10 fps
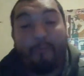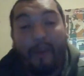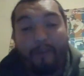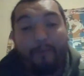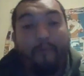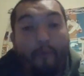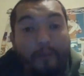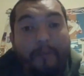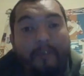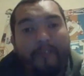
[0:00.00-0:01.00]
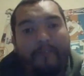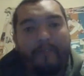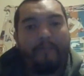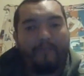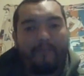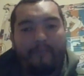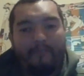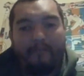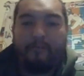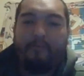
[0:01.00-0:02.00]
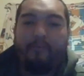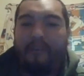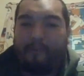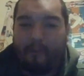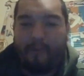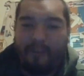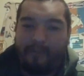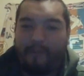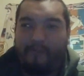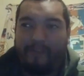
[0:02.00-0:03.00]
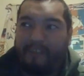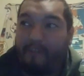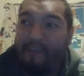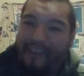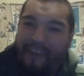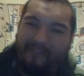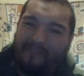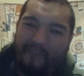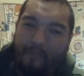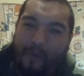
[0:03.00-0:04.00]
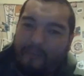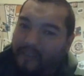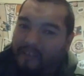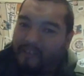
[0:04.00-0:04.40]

Dude, the match went 40 minutes. Well, not 40 minutes, but it was like 38 and some odd